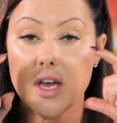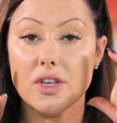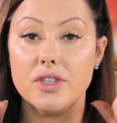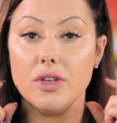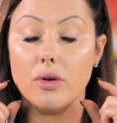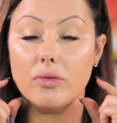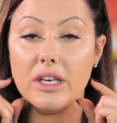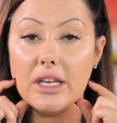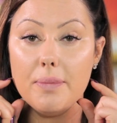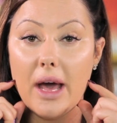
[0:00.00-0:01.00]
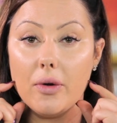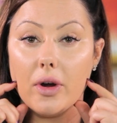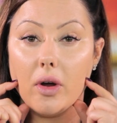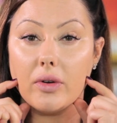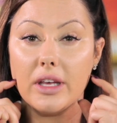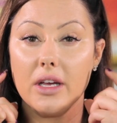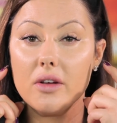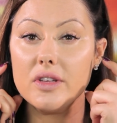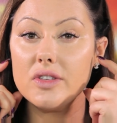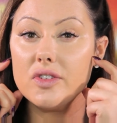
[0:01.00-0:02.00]
So you don't need powder out here.
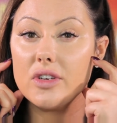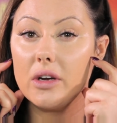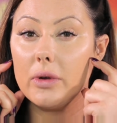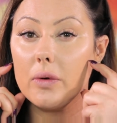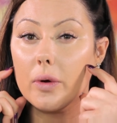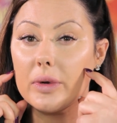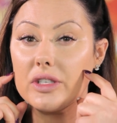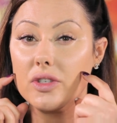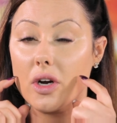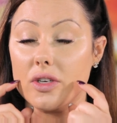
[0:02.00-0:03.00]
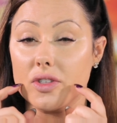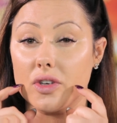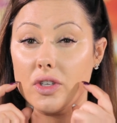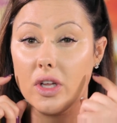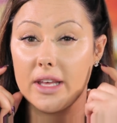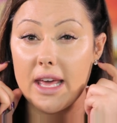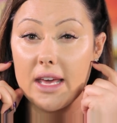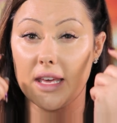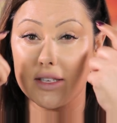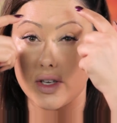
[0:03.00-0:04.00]
This is generally where we start to look
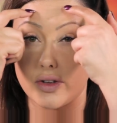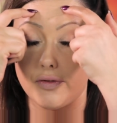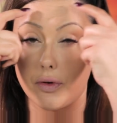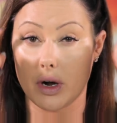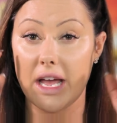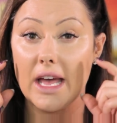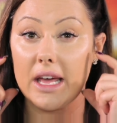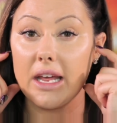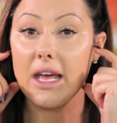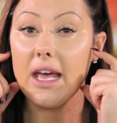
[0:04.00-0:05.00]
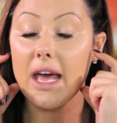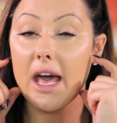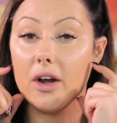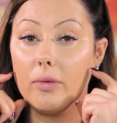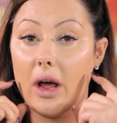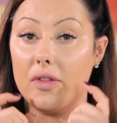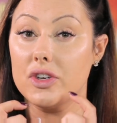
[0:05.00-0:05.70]
cakey is on the forehead and around the